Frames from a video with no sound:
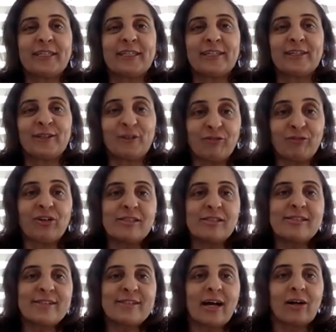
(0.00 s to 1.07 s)
the
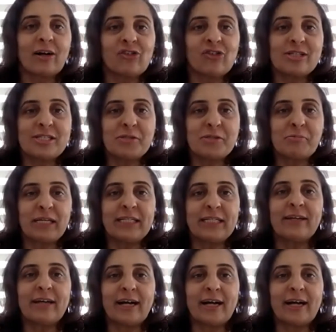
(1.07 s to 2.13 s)
world's largest
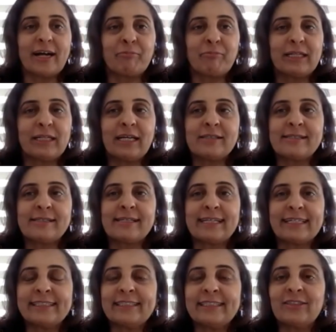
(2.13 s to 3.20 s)
media company as an
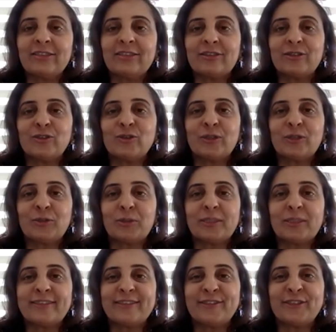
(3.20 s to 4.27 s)
editor, so it
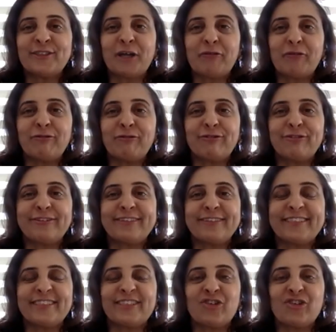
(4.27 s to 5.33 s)
was a tough
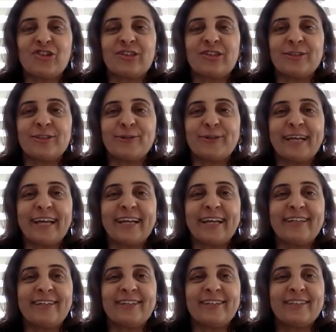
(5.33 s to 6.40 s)
decision to
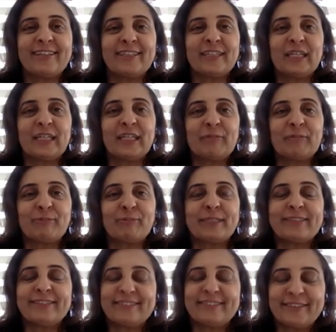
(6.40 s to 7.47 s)
take, but
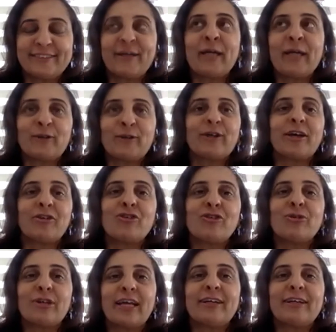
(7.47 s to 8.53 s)
I thought I should
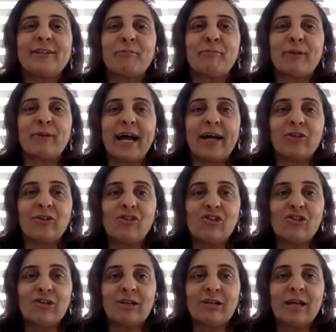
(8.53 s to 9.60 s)
take the
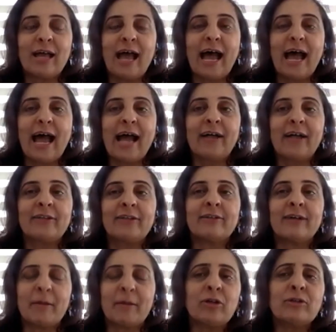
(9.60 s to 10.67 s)
plunge. And
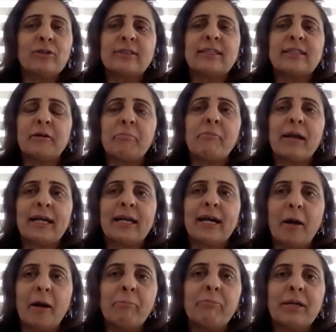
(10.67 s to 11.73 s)
I'm going to set up my
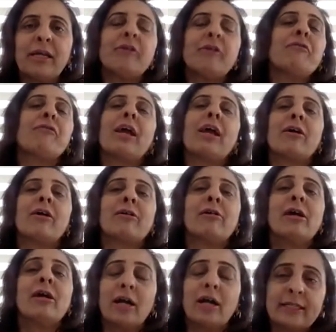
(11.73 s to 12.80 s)
company where
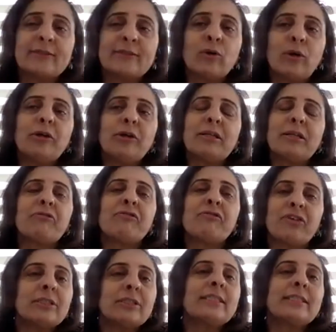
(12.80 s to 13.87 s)
it's going to
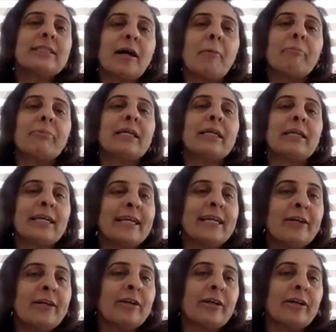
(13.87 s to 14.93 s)
first company in
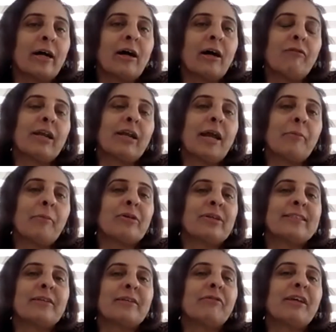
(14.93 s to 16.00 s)
India where I'm
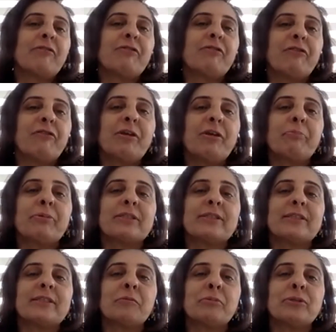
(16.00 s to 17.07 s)
reserving
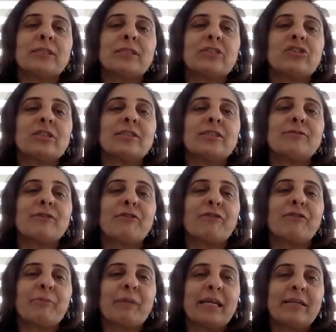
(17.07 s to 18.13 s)
50% positions for
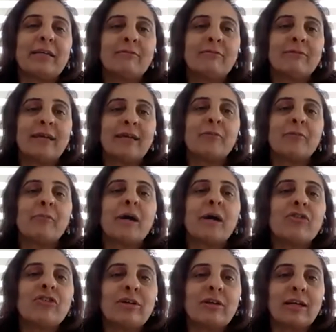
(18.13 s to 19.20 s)
women and the
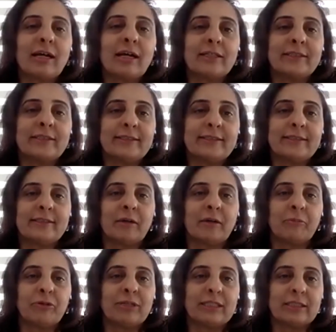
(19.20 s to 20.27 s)
marginalized
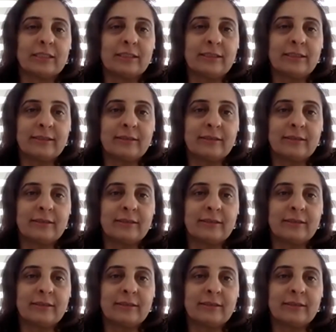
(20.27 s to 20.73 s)
communities.